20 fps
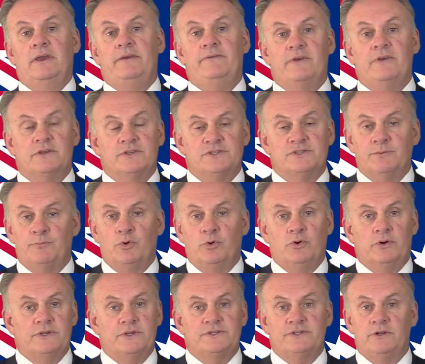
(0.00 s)
If you can
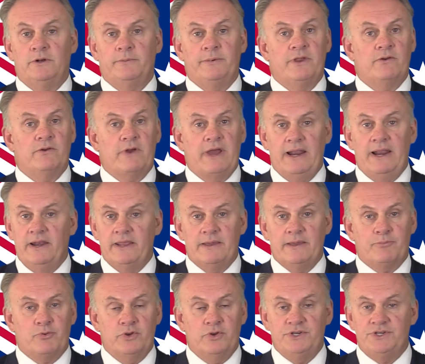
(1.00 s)
support us, it'll be
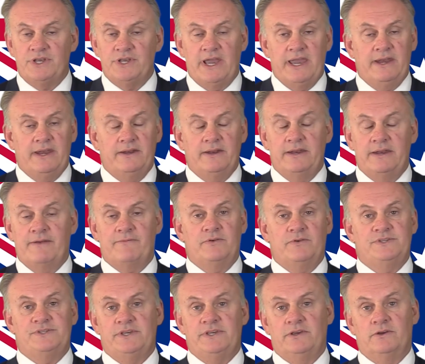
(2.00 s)
greatly appreciated in
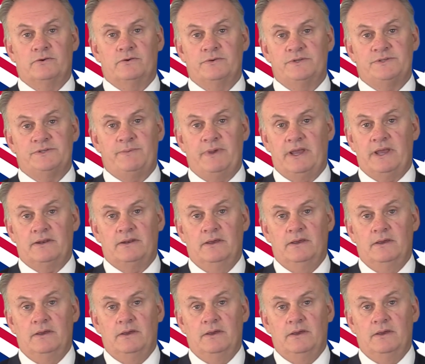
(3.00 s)
every single respect.